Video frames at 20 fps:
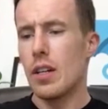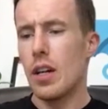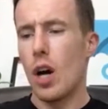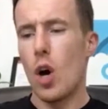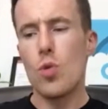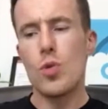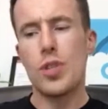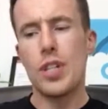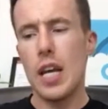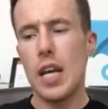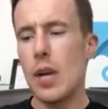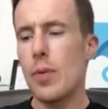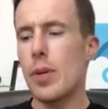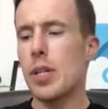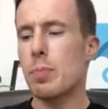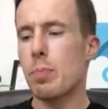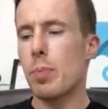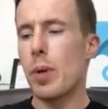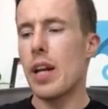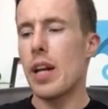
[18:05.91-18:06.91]
Oh,
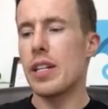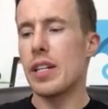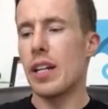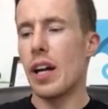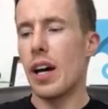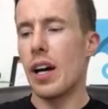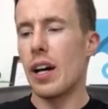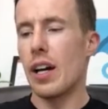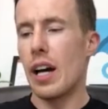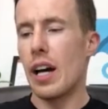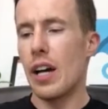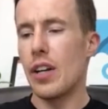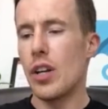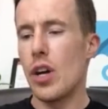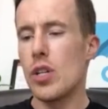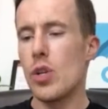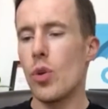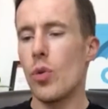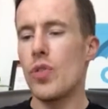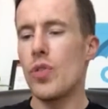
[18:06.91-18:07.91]
dearest Brenda, I know
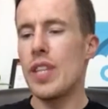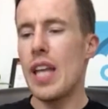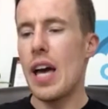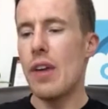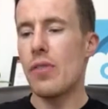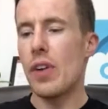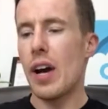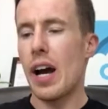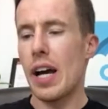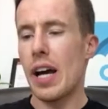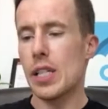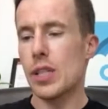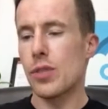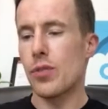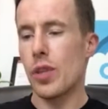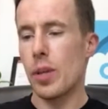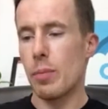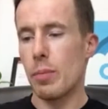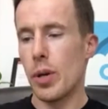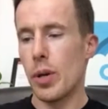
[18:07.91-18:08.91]
you'll never ask
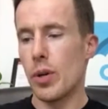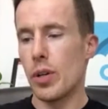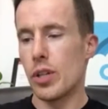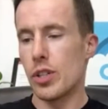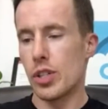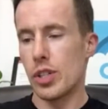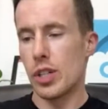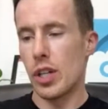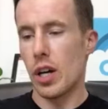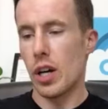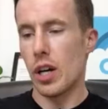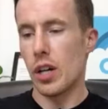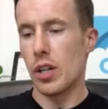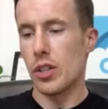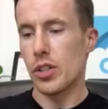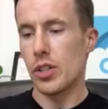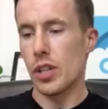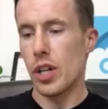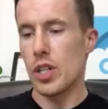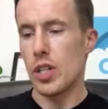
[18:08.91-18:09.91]
for the moon and
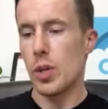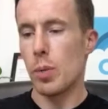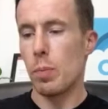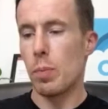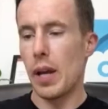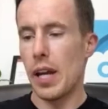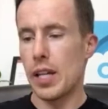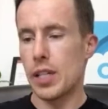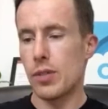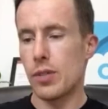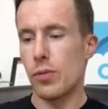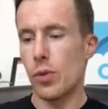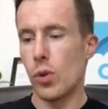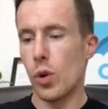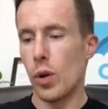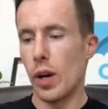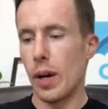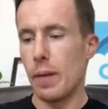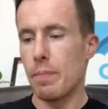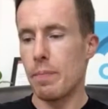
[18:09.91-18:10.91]
stars, and you're blessed
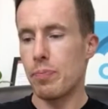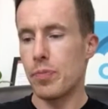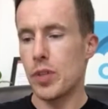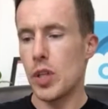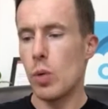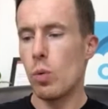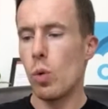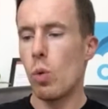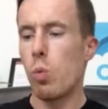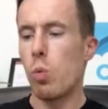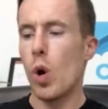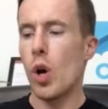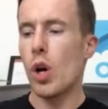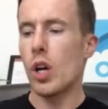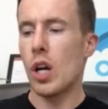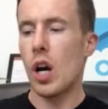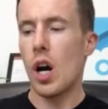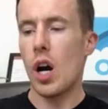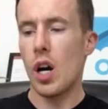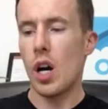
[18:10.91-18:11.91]
for it. You will
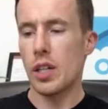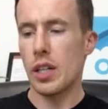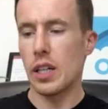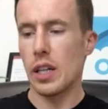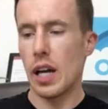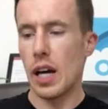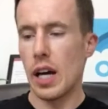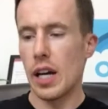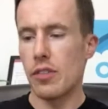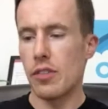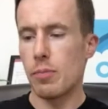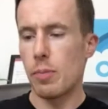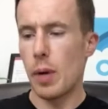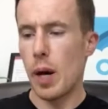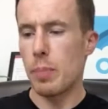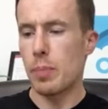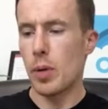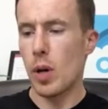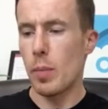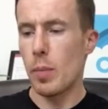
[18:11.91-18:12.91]
work hard in life, but
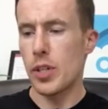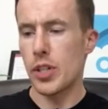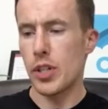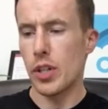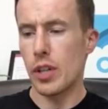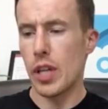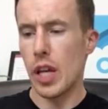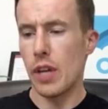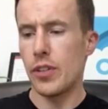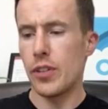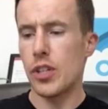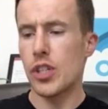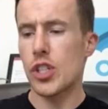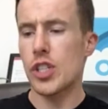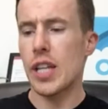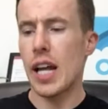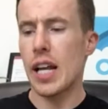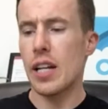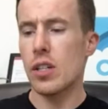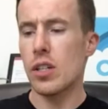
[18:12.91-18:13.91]
I promise you that if you
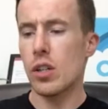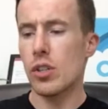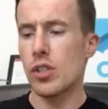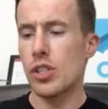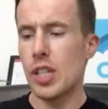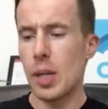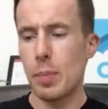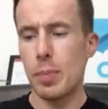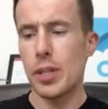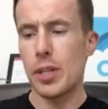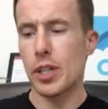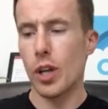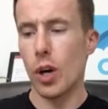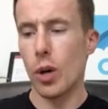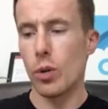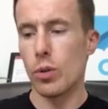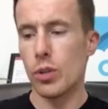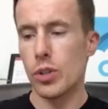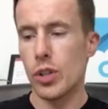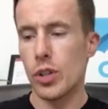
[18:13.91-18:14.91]
stand on tippy
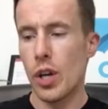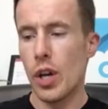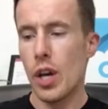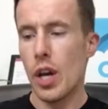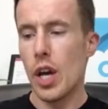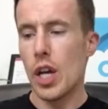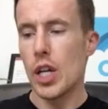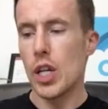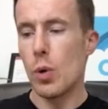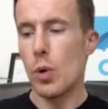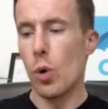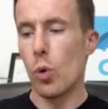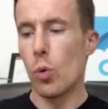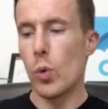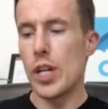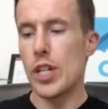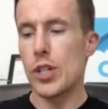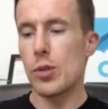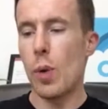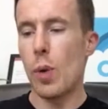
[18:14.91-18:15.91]
toes, you will
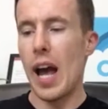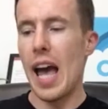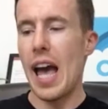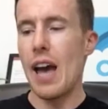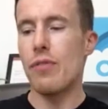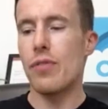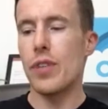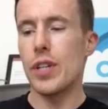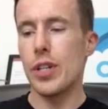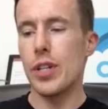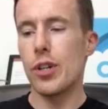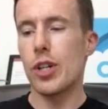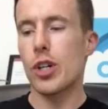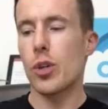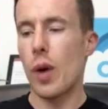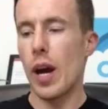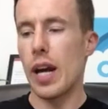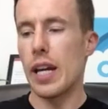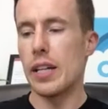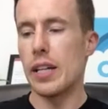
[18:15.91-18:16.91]
reach whatever you
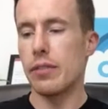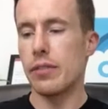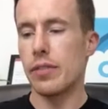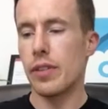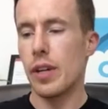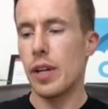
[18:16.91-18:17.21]
crave.